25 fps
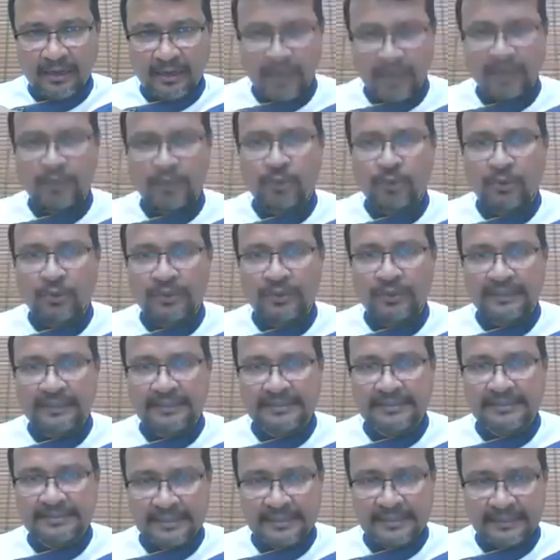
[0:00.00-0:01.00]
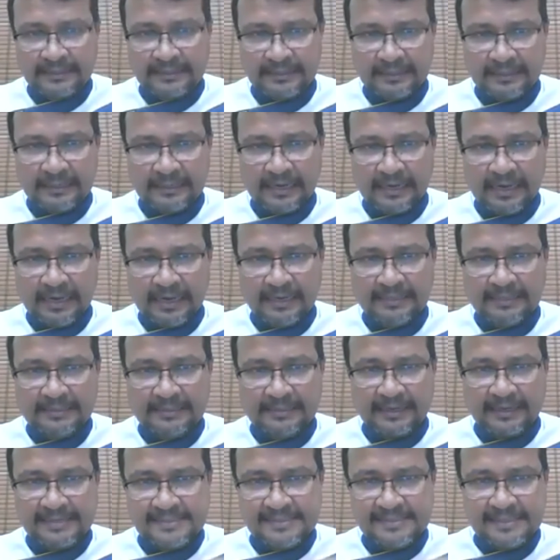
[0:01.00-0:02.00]
uncooked in the center and the
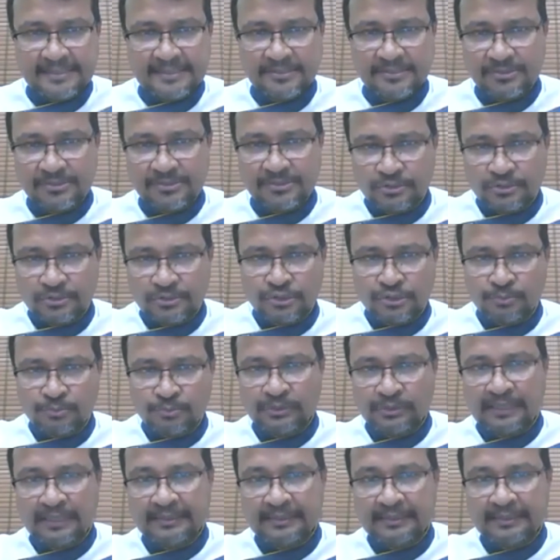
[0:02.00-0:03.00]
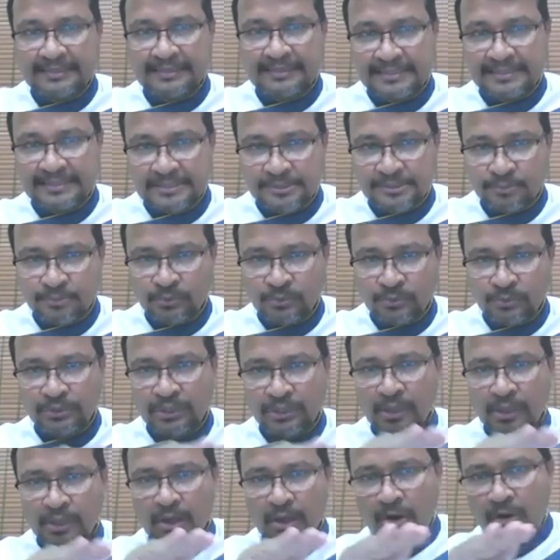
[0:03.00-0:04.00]
rising is also smooth and there is a smooth
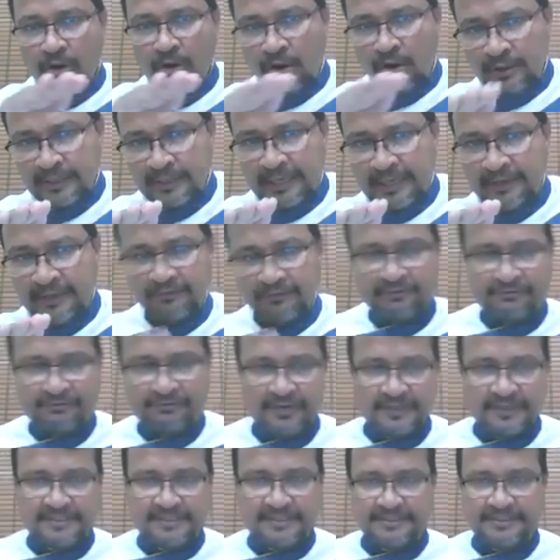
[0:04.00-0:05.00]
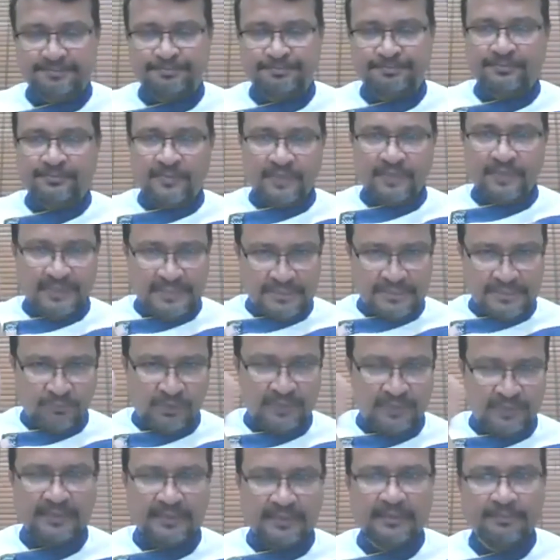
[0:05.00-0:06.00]
concave effect that is
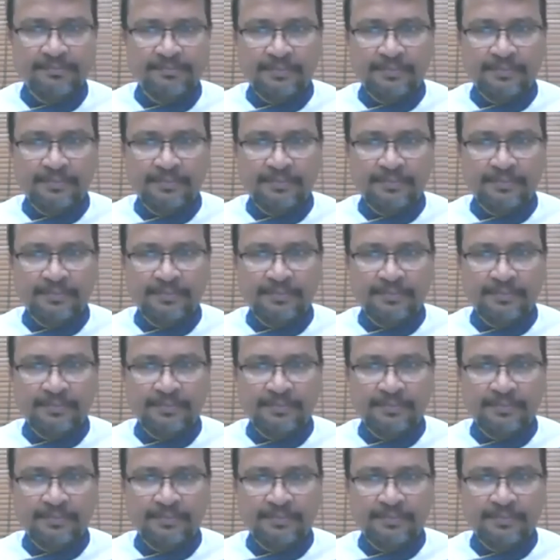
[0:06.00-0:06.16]
one thing